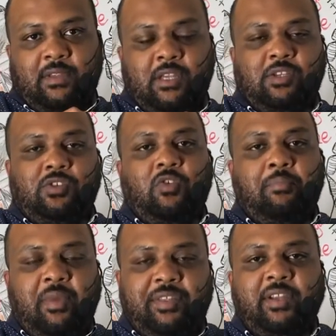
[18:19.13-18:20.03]
So
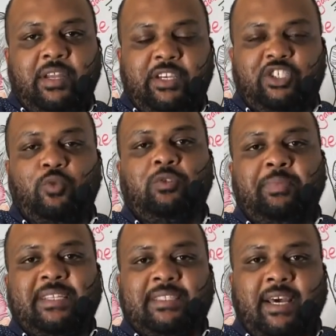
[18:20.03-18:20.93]
methylation would
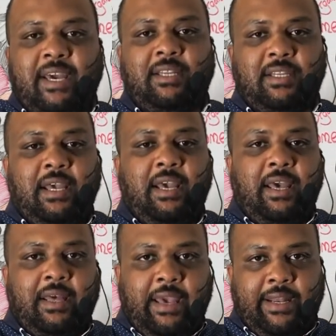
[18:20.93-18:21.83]
be tight
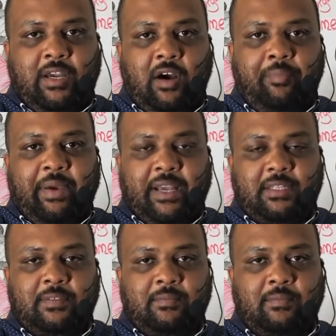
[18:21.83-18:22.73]
and
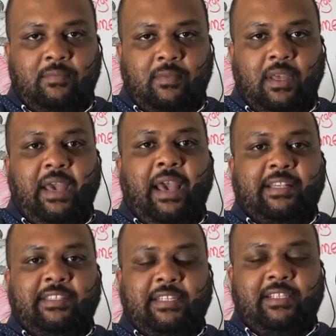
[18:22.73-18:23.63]
compacted.
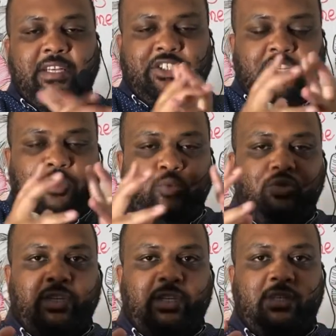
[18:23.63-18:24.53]
Acetylation would
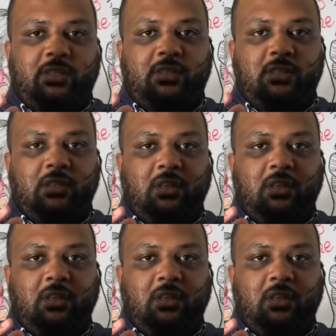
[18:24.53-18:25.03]
release.